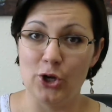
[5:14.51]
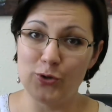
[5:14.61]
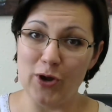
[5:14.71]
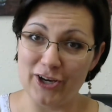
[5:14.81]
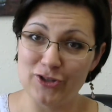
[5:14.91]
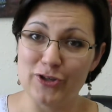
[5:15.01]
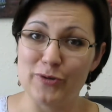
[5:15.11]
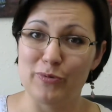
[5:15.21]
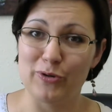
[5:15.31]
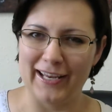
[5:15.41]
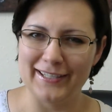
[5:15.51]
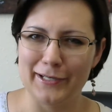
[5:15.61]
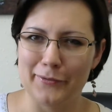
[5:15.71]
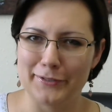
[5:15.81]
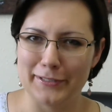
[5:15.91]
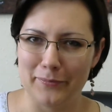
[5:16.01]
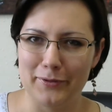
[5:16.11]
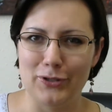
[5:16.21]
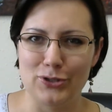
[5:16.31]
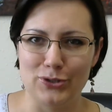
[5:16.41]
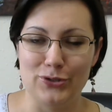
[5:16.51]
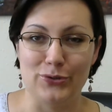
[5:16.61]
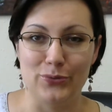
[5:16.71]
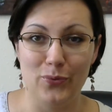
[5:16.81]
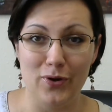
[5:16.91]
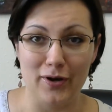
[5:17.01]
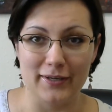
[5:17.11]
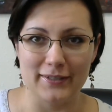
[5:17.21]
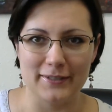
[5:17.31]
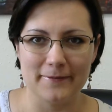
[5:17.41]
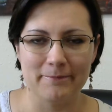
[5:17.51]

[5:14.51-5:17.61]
you actually replace it with something that you do want.